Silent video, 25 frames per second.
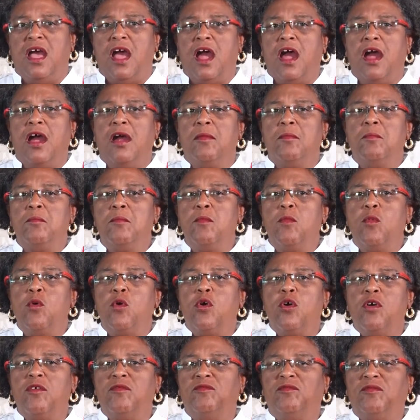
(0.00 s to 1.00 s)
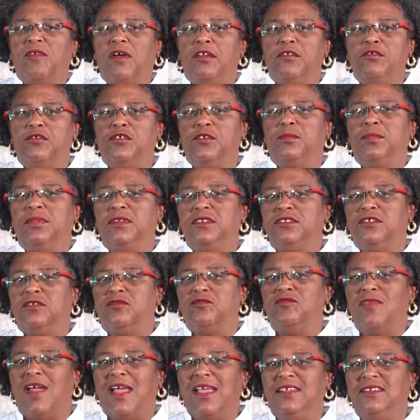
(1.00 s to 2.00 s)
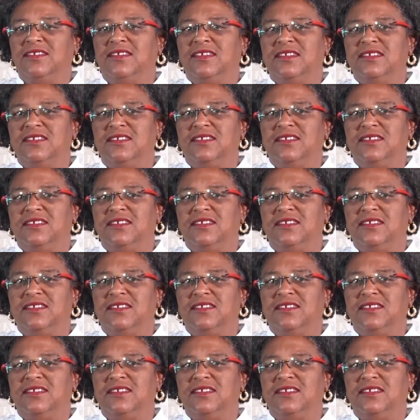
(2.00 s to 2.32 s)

are more vulnerable to rising